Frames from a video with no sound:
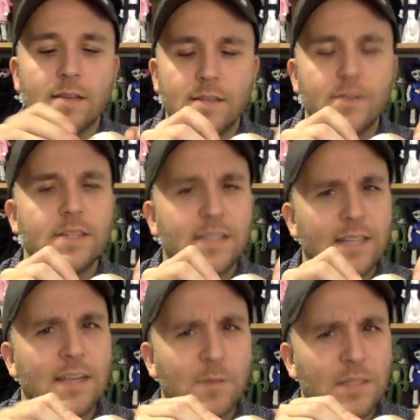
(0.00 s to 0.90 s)
Series
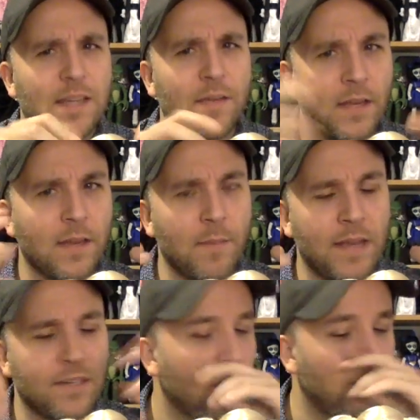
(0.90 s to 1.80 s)
16 was definitely a
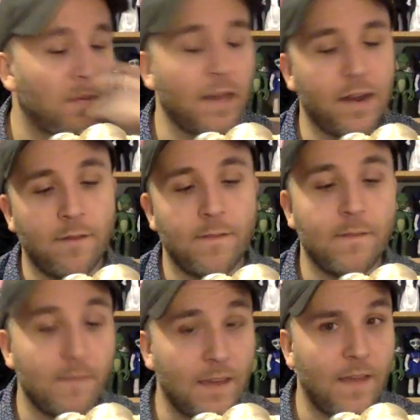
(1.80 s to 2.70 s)
major player
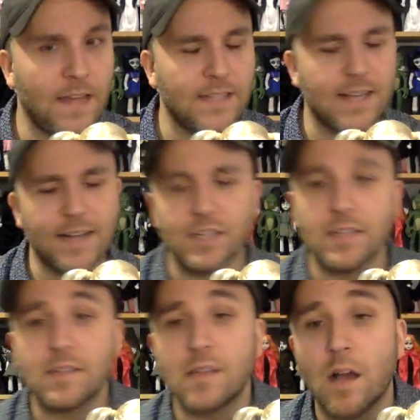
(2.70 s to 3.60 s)
in that
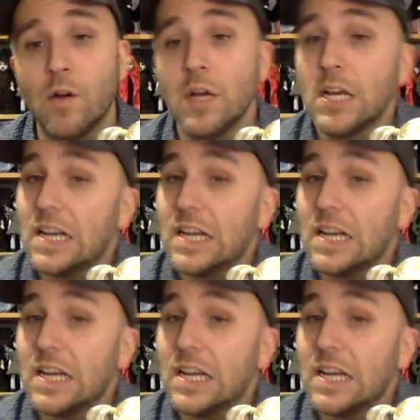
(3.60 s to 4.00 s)
section. So